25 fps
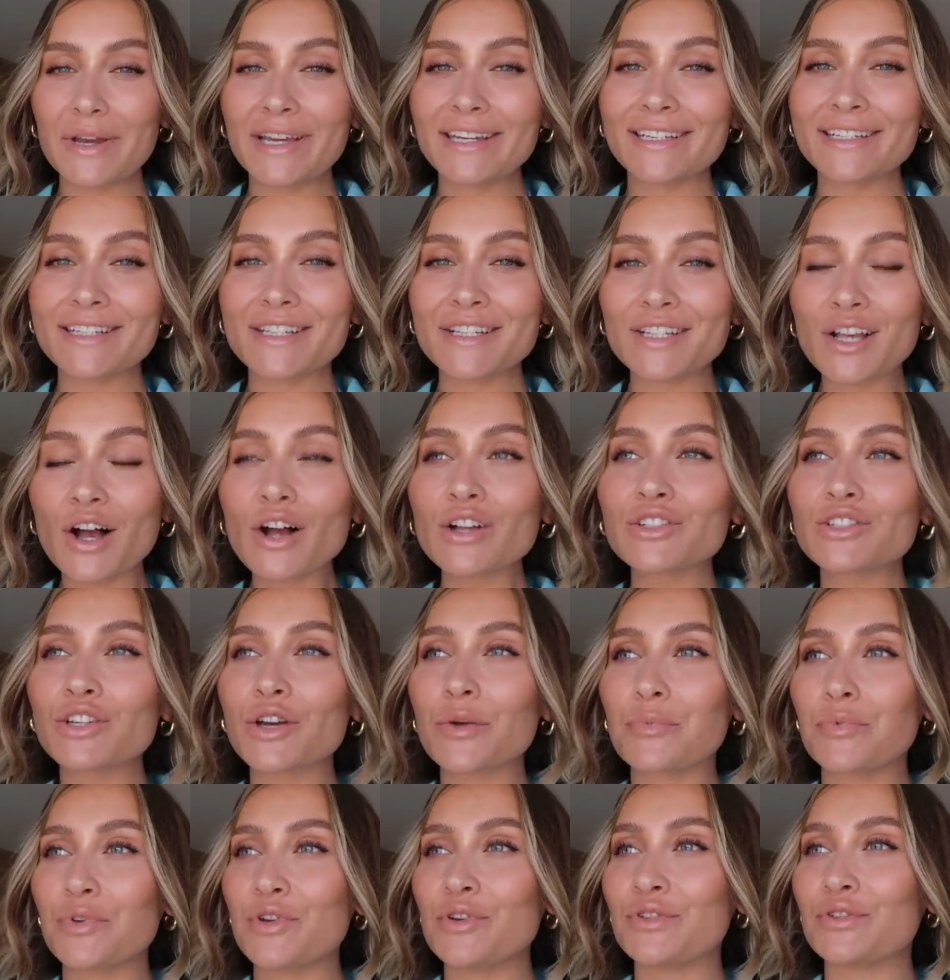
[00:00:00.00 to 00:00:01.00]
it is such
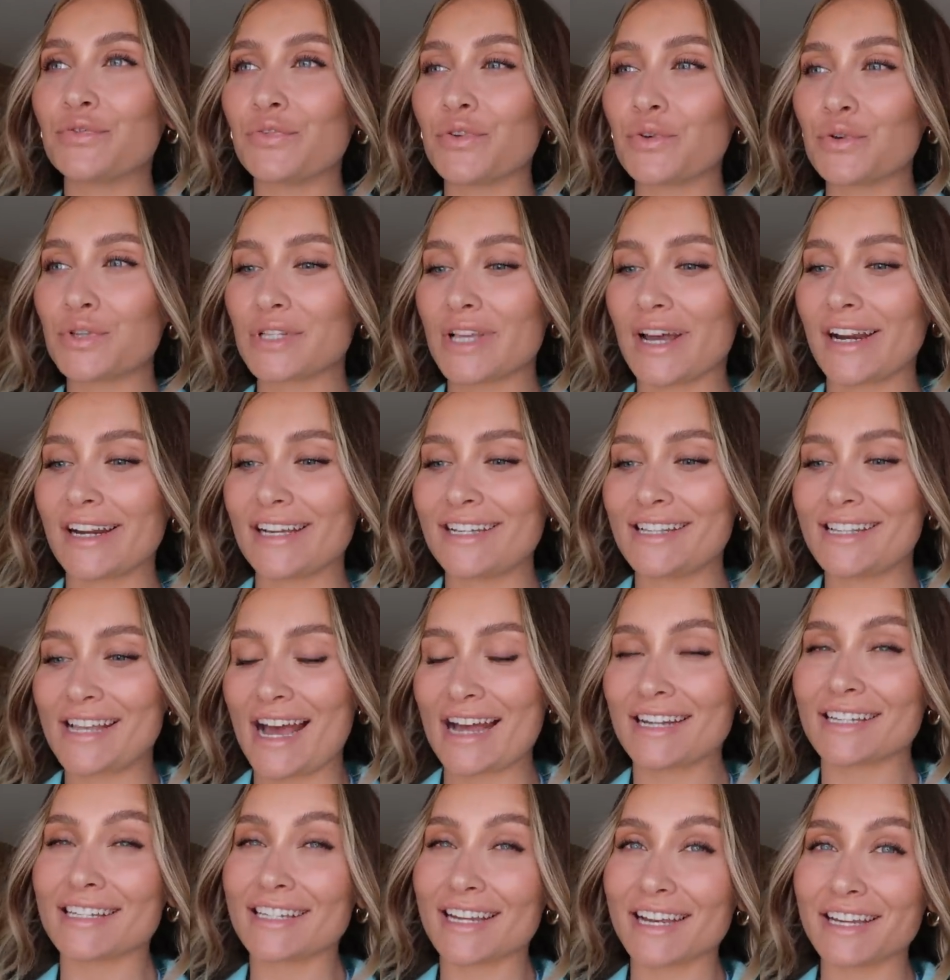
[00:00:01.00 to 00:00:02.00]
a beautiful sunny
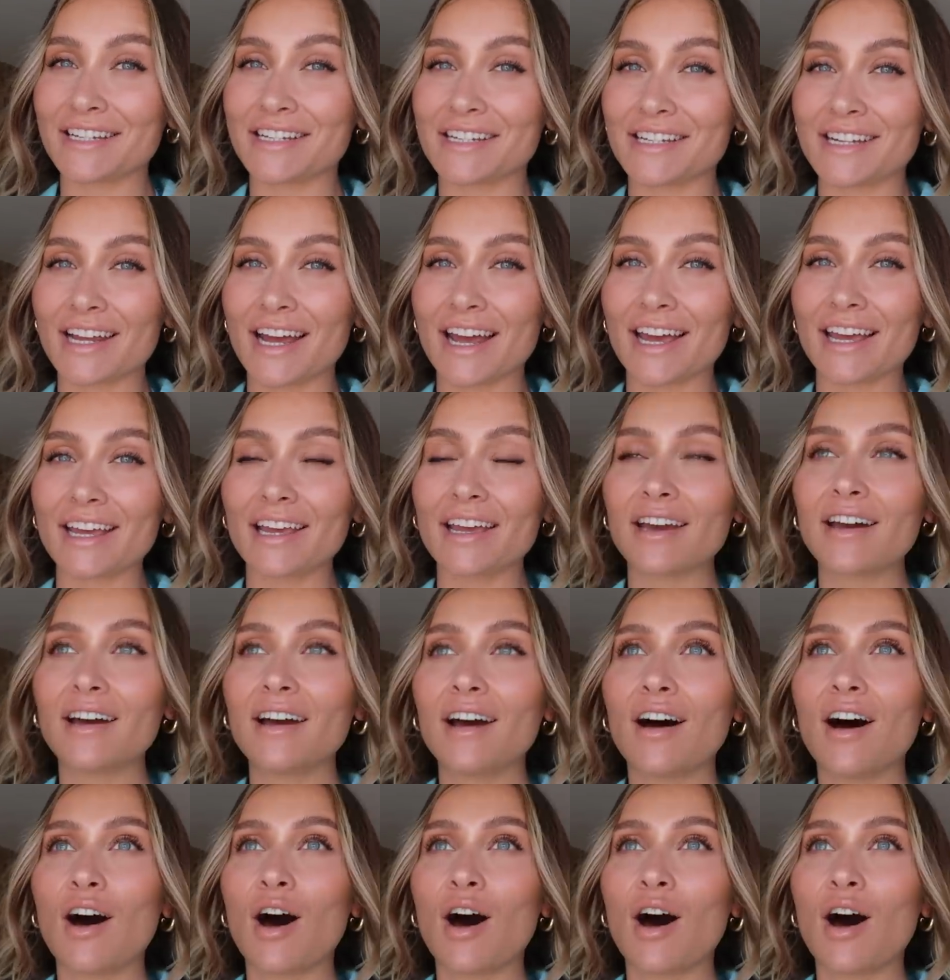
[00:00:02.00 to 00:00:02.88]
Saturday today.